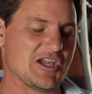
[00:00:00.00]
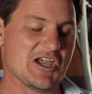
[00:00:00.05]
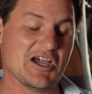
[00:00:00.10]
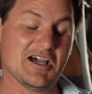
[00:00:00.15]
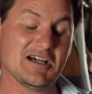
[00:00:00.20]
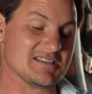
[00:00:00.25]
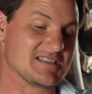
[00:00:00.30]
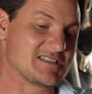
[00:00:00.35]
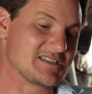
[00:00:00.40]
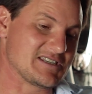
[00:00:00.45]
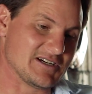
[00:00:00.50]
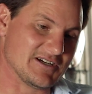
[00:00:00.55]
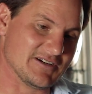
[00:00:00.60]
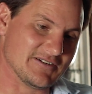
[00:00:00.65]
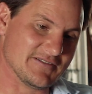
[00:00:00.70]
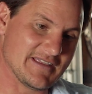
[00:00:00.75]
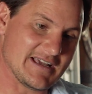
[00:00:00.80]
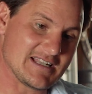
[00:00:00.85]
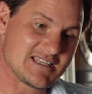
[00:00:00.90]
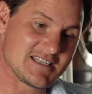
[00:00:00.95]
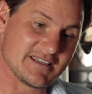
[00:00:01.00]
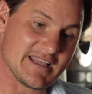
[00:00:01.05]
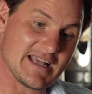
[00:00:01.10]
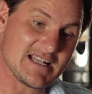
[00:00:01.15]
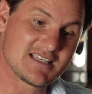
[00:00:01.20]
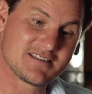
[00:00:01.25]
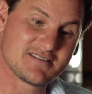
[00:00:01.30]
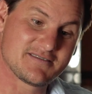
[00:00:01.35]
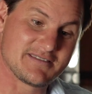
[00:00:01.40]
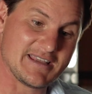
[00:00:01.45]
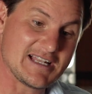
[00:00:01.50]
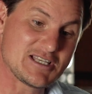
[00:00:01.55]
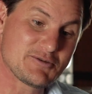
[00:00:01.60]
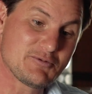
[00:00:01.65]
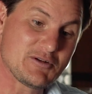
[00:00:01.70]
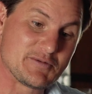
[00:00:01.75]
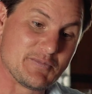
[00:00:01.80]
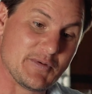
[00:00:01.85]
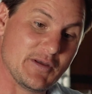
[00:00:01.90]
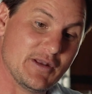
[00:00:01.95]
Yeah, so that's
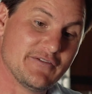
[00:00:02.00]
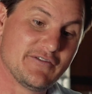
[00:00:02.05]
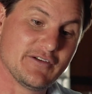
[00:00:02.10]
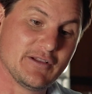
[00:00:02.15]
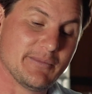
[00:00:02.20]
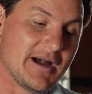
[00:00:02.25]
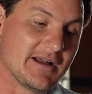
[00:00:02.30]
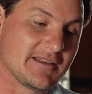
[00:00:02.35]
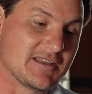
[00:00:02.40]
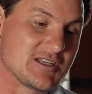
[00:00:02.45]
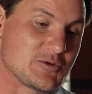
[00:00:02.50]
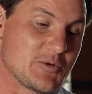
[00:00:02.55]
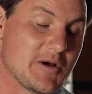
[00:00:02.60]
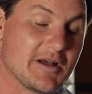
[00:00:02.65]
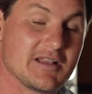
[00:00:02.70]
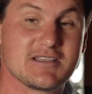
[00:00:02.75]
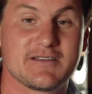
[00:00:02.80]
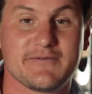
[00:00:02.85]
what's beautiful about this wine,